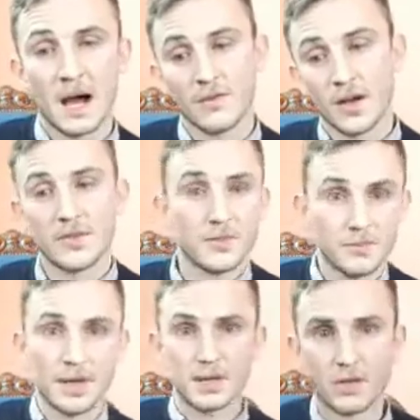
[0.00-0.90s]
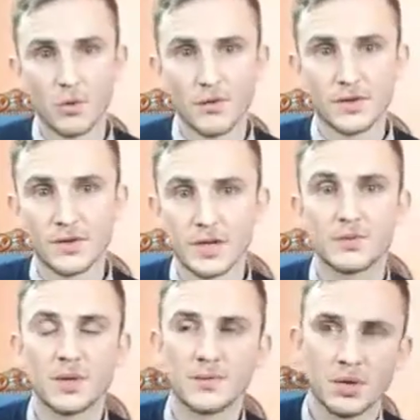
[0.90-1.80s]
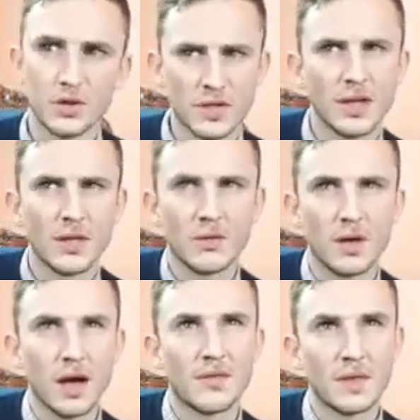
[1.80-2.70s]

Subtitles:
I've had to bring some over to this week because I